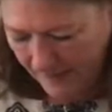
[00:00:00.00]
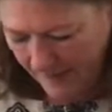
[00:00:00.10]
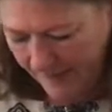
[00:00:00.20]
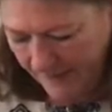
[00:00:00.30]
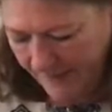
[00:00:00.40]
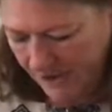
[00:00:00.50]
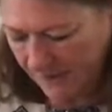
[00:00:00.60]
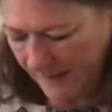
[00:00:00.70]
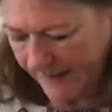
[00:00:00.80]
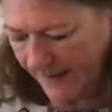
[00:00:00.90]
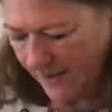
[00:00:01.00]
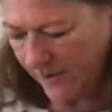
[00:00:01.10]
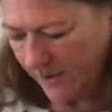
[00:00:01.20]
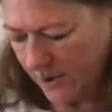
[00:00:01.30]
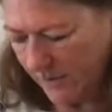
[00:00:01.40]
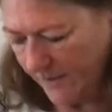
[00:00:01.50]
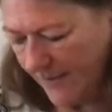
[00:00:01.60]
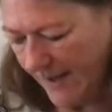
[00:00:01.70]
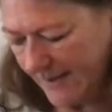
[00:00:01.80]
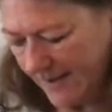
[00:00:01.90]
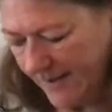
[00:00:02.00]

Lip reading: And then the bechamel now on top of that, and